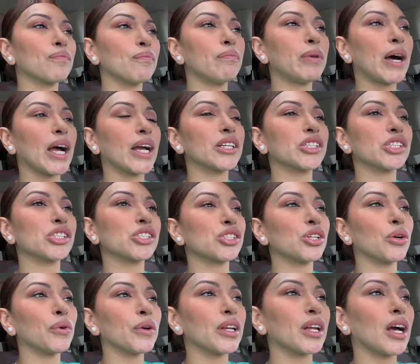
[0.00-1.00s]
by just
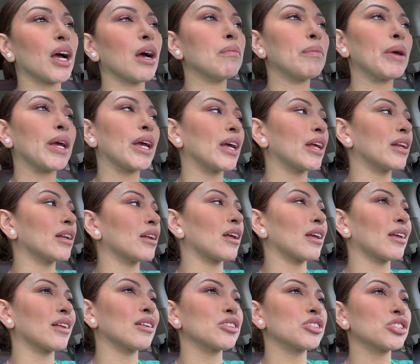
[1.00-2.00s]
showing up and
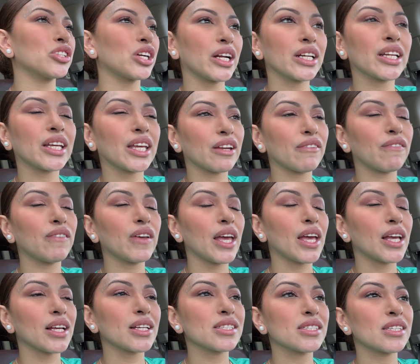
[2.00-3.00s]
trying to get it
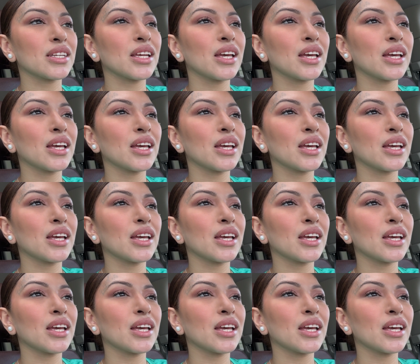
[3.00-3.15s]
fixed,